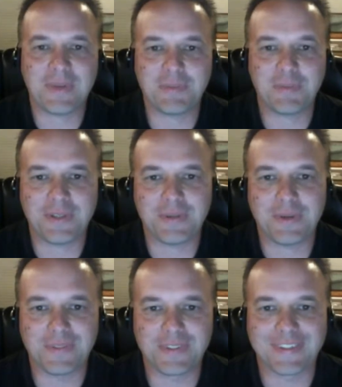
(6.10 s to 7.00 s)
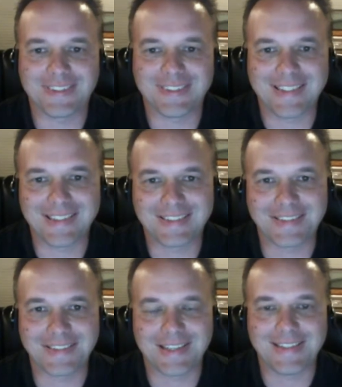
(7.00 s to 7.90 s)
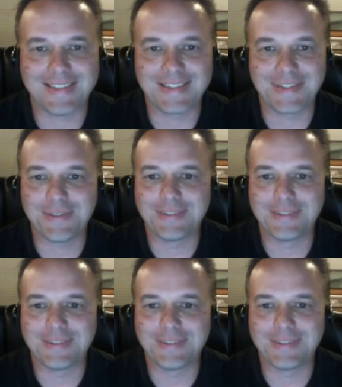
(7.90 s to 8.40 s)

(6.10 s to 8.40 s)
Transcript: spider webs earlier today, so I had an issue.